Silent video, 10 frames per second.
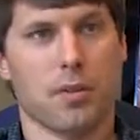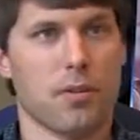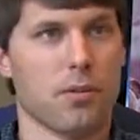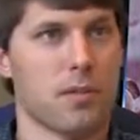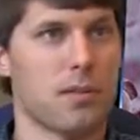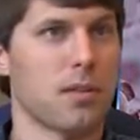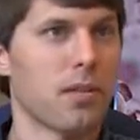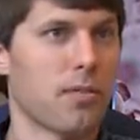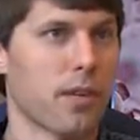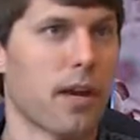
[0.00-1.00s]
critical is
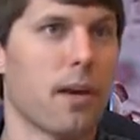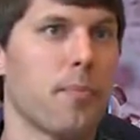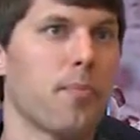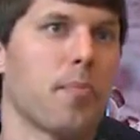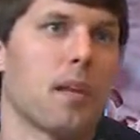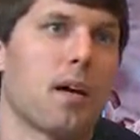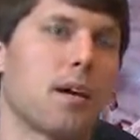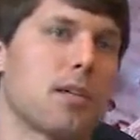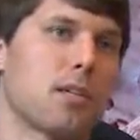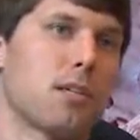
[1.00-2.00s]
delivery.
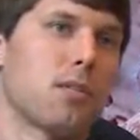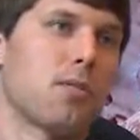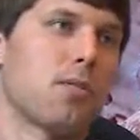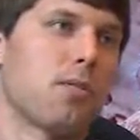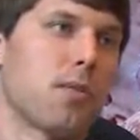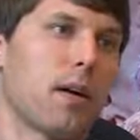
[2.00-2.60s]
So